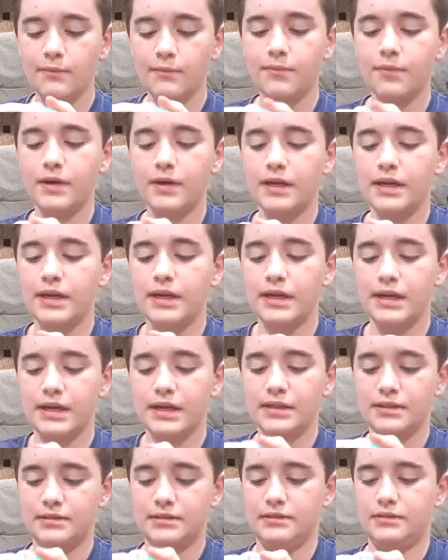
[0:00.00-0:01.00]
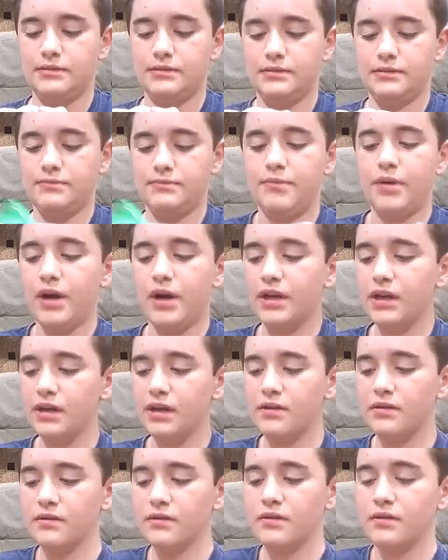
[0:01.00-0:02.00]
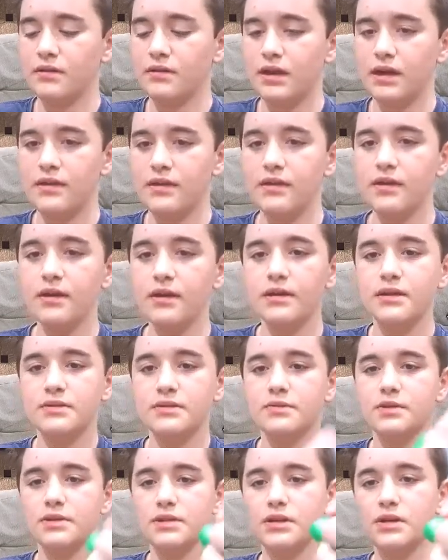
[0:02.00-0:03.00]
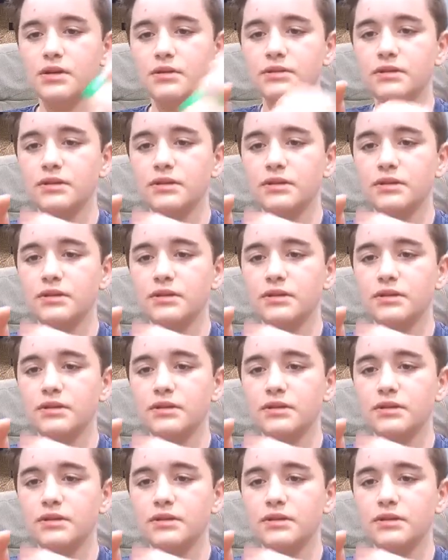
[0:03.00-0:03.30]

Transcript: But it is putty, I think is what it's called.